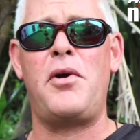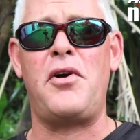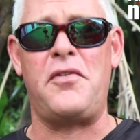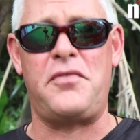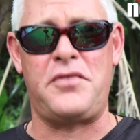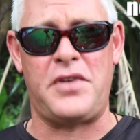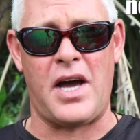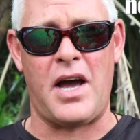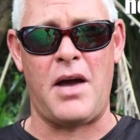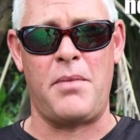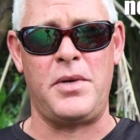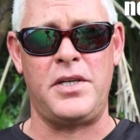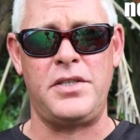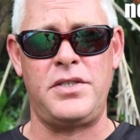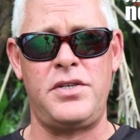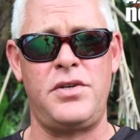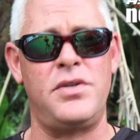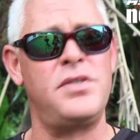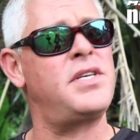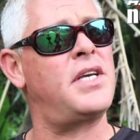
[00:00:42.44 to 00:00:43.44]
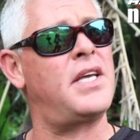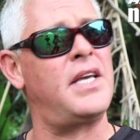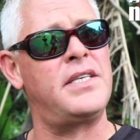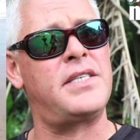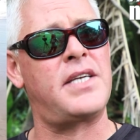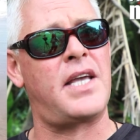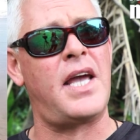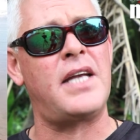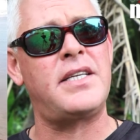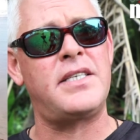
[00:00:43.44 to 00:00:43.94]
of diamonds using his
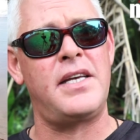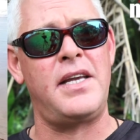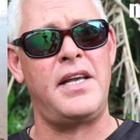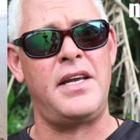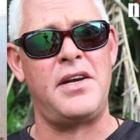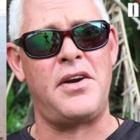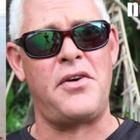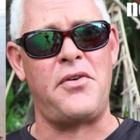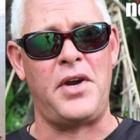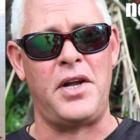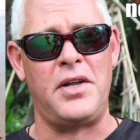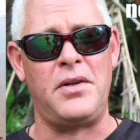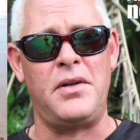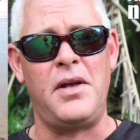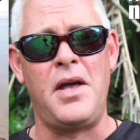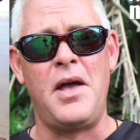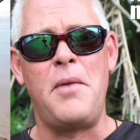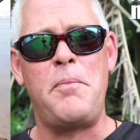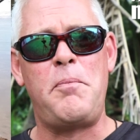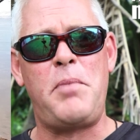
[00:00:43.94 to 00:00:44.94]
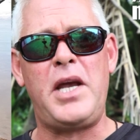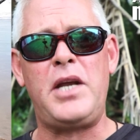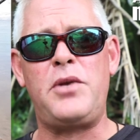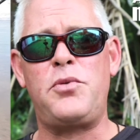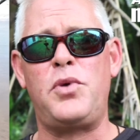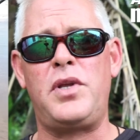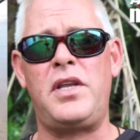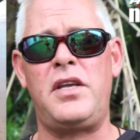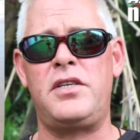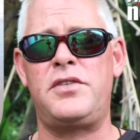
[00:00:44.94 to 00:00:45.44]
Catalina reel paired
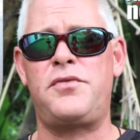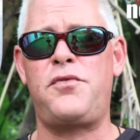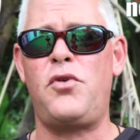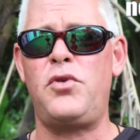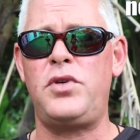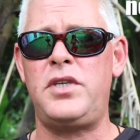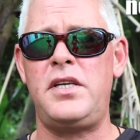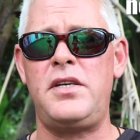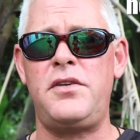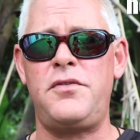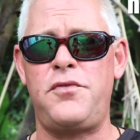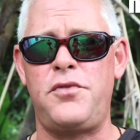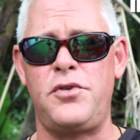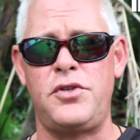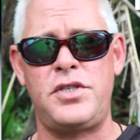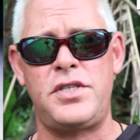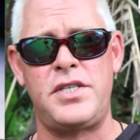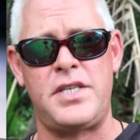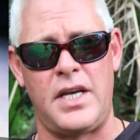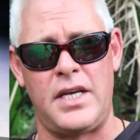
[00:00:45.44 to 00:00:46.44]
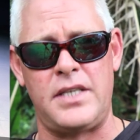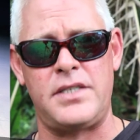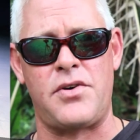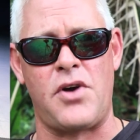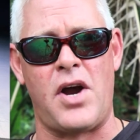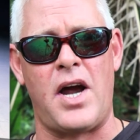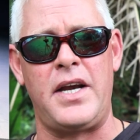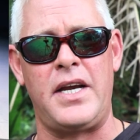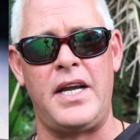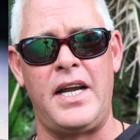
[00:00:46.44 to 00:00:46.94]
with his 14'6"
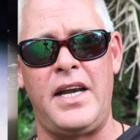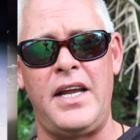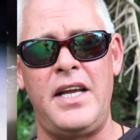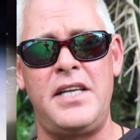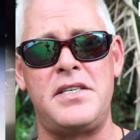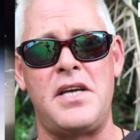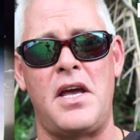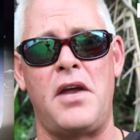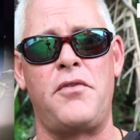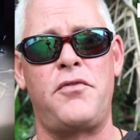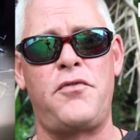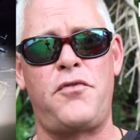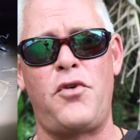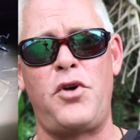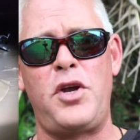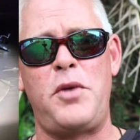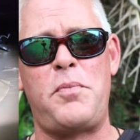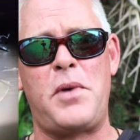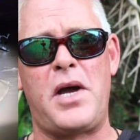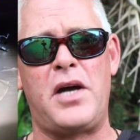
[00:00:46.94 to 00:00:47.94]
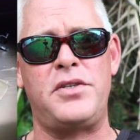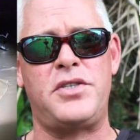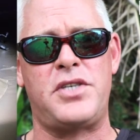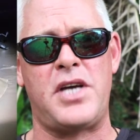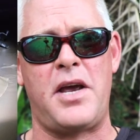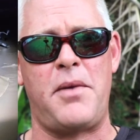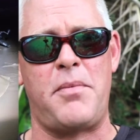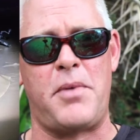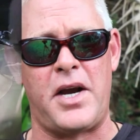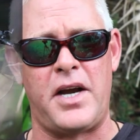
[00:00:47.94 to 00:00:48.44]
Grind Elite and 40-pound
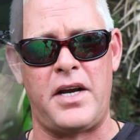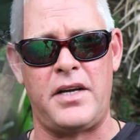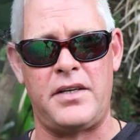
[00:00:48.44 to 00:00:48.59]
J-braid.